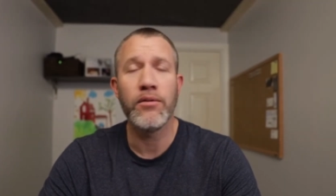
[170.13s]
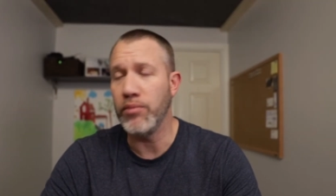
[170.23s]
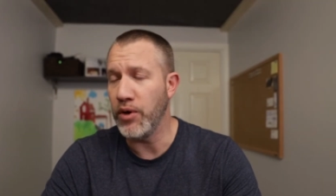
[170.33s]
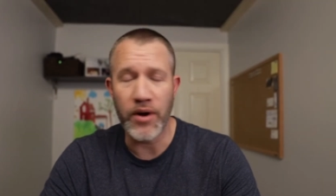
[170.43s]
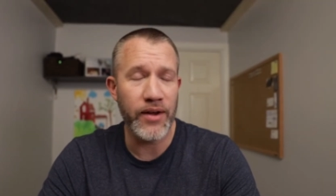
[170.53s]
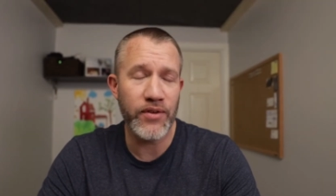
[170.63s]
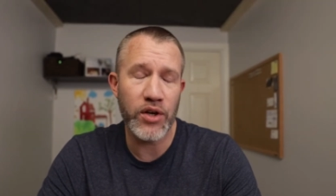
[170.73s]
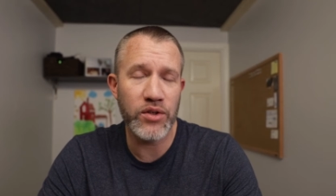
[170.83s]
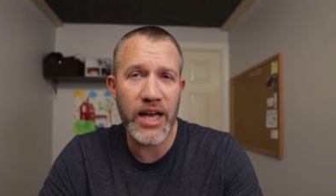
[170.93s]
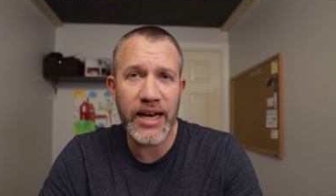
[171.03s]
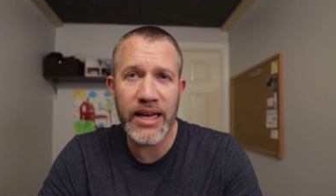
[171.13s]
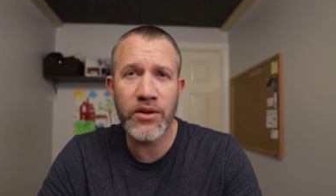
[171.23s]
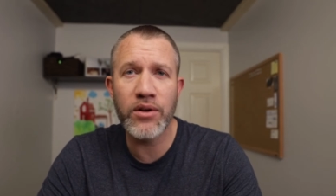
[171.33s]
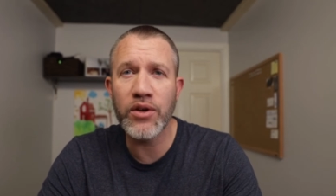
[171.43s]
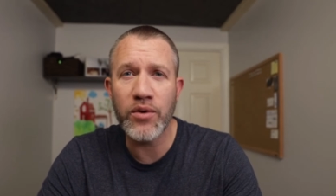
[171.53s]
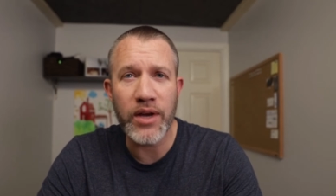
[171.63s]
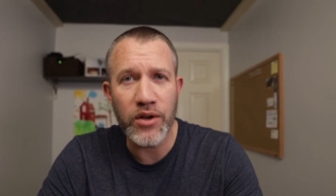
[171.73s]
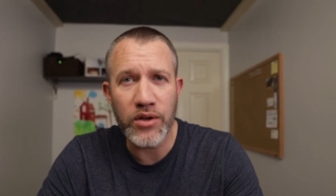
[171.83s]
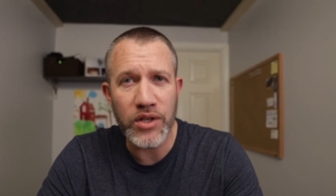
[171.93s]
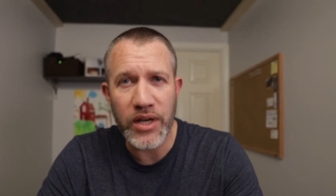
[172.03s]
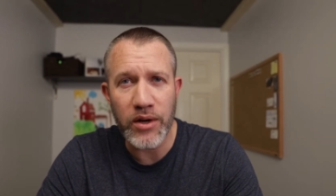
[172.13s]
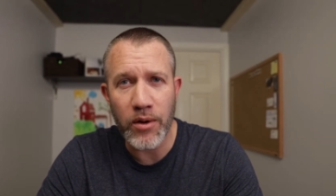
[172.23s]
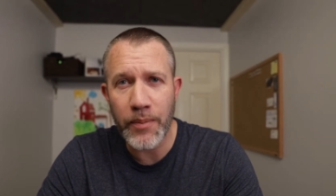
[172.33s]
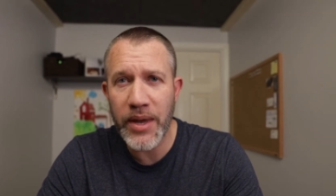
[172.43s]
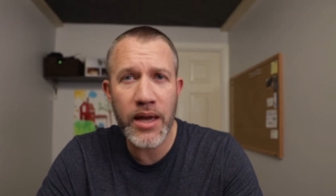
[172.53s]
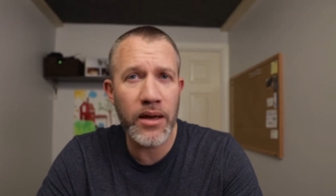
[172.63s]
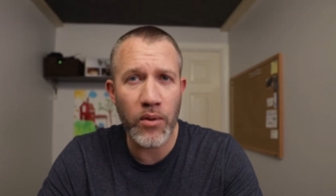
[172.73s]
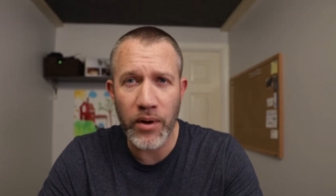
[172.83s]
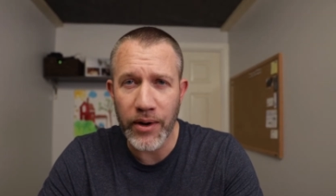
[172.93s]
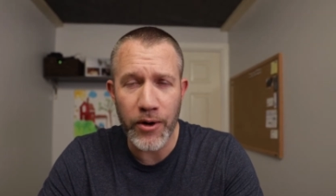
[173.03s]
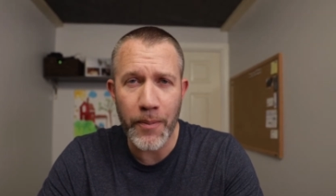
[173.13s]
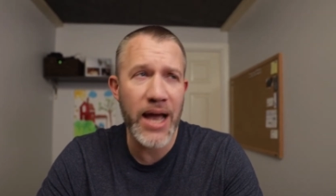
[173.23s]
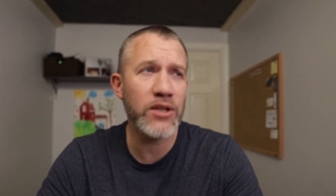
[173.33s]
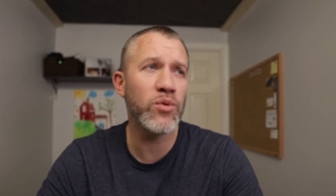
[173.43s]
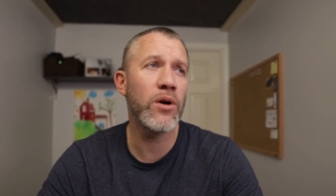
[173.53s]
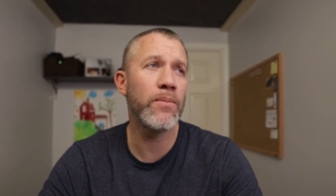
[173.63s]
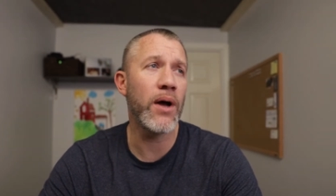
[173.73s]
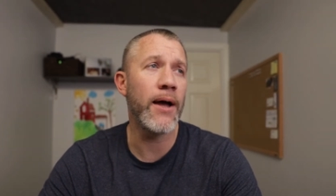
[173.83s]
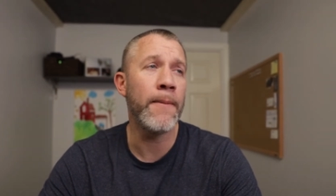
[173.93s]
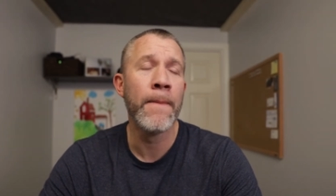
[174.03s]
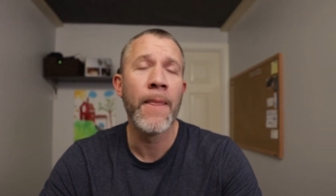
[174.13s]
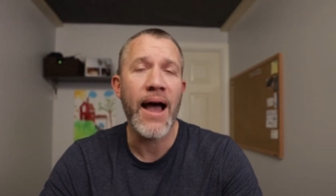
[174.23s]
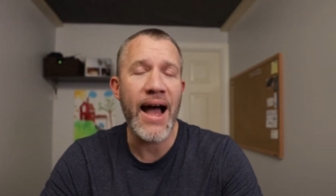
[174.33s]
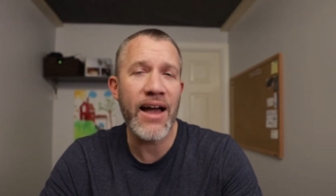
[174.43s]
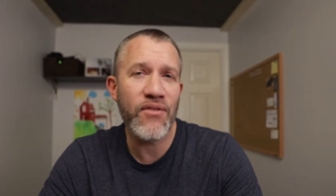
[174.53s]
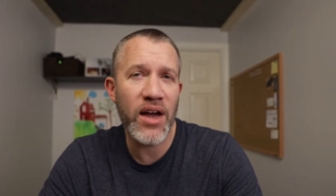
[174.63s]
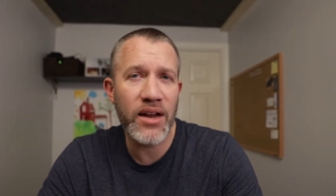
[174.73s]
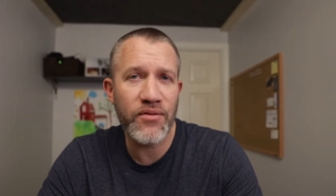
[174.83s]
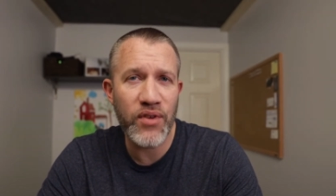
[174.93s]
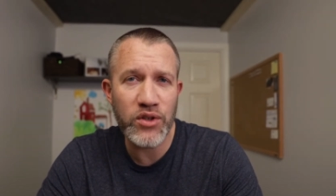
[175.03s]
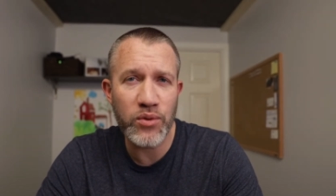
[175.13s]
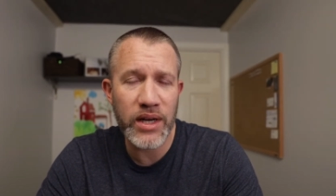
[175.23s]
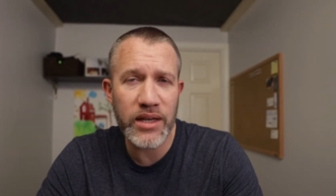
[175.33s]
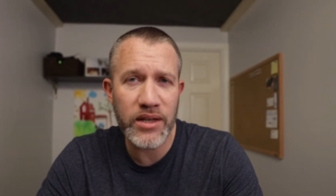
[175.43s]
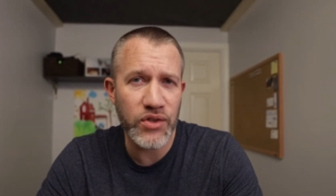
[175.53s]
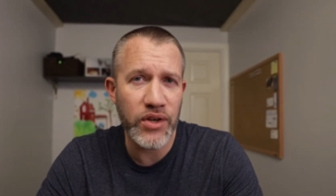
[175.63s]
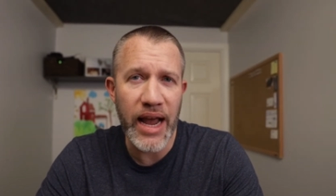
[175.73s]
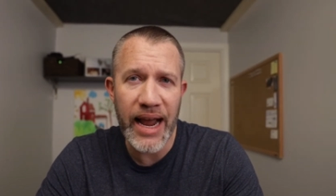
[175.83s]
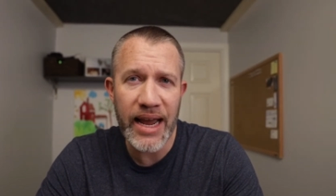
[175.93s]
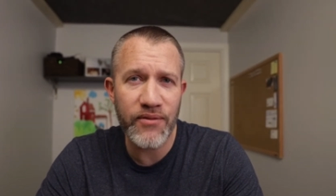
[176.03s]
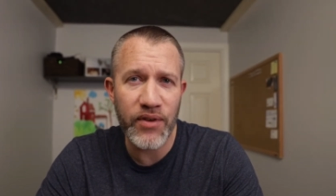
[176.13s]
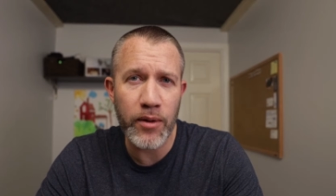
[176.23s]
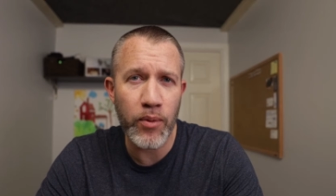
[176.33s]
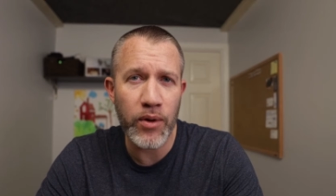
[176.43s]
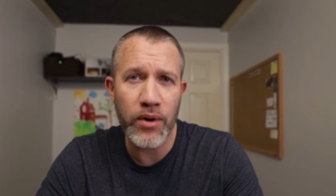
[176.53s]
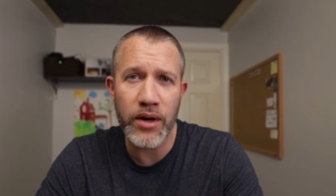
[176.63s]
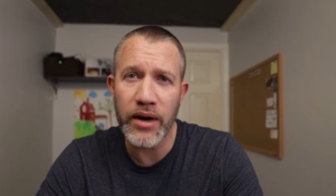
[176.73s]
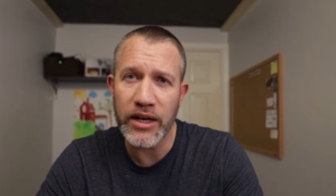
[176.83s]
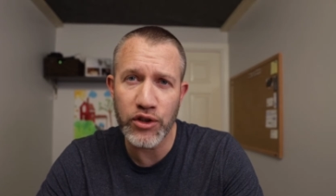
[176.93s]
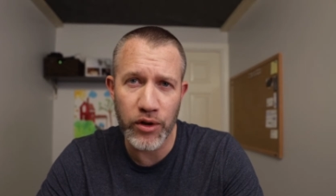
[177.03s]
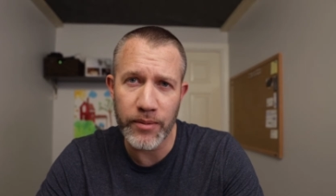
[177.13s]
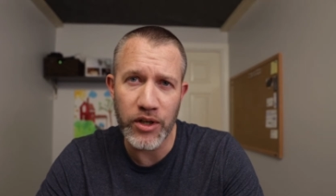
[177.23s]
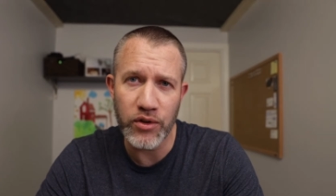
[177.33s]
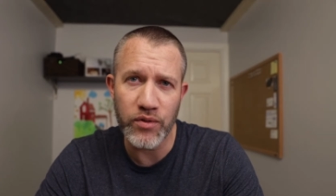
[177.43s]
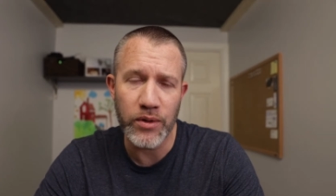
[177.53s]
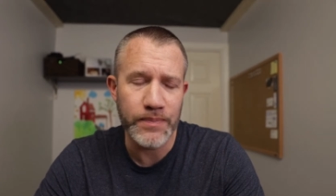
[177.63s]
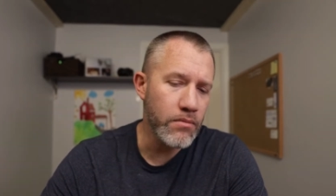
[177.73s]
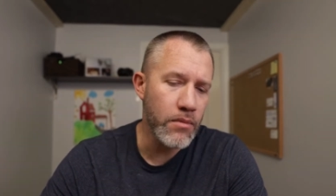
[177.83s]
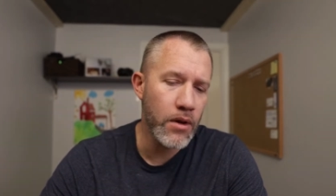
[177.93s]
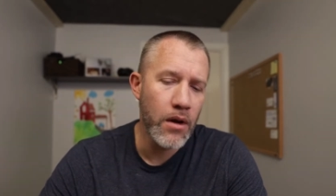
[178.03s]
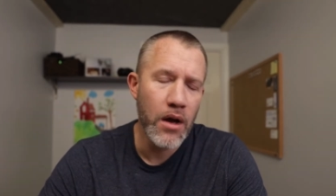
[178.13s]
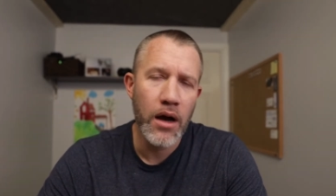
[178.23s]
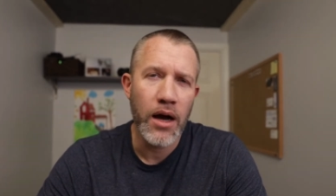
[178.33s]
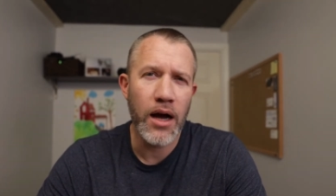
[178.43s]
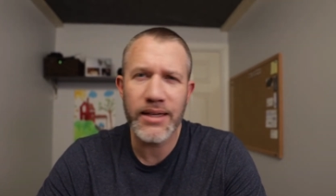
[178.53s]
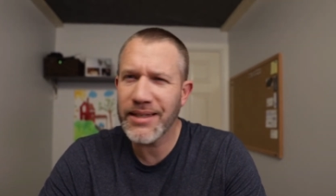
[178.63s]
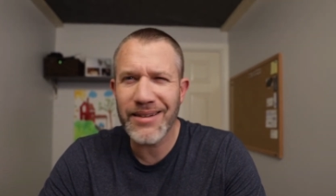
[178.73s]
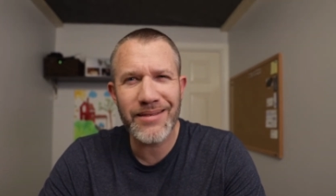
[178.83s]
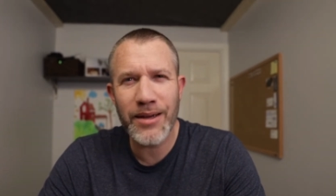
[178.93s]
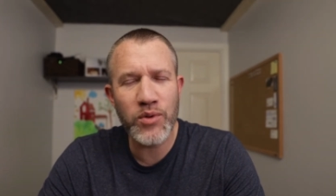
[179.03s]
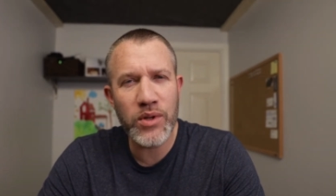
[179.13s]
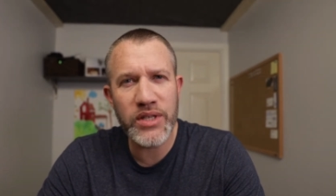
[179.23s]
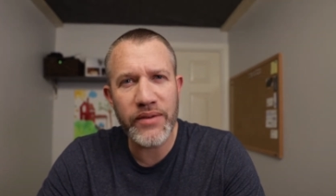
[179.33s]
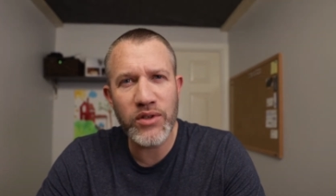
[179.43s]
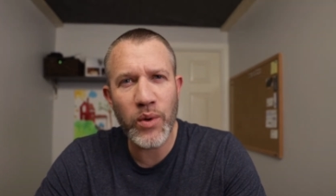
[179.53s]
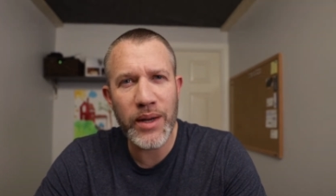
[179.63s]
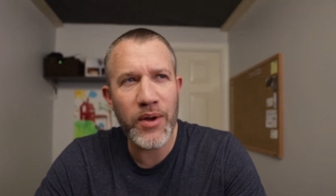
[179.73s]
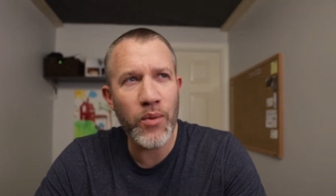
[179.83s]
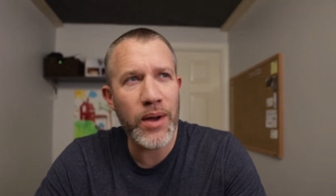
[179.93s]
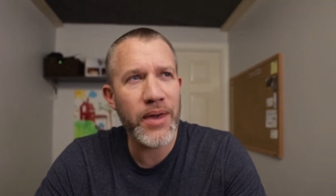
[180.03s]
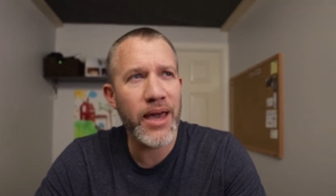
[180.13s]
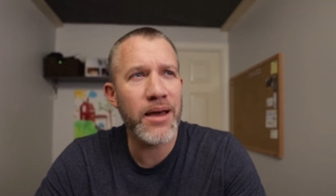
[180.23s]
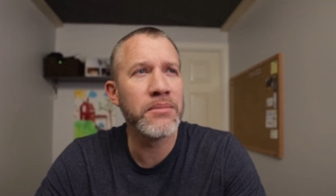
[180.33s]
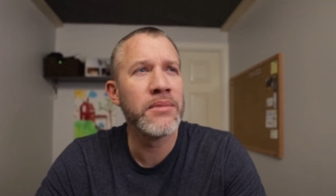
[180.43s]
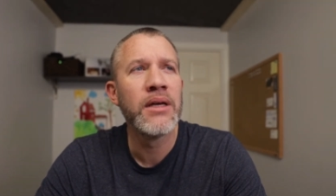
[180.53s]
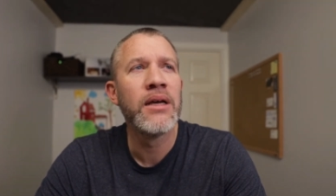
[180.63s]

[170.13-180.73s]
You don't have to use that either. You can just enter a PIN or enter your password, but I find facial recognition and fingerprint reader extremely useful. It comes with a 720p webcam.